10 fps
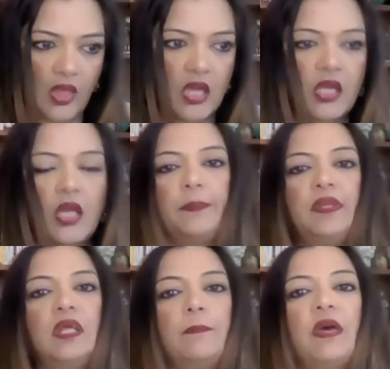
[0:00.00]

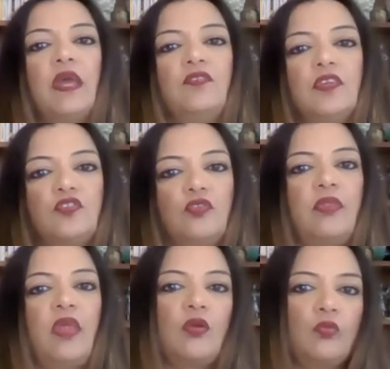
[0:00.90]
accompanying benefits
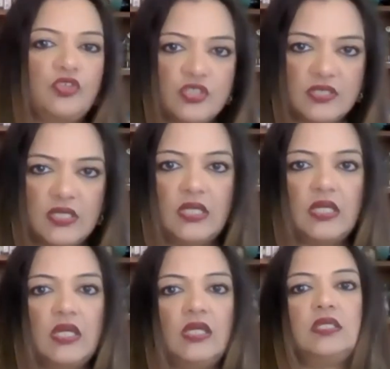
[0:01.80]
from that, which is the
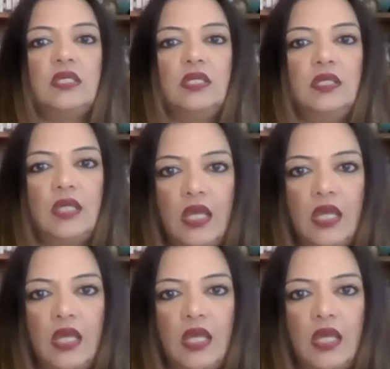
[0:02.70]
EAD,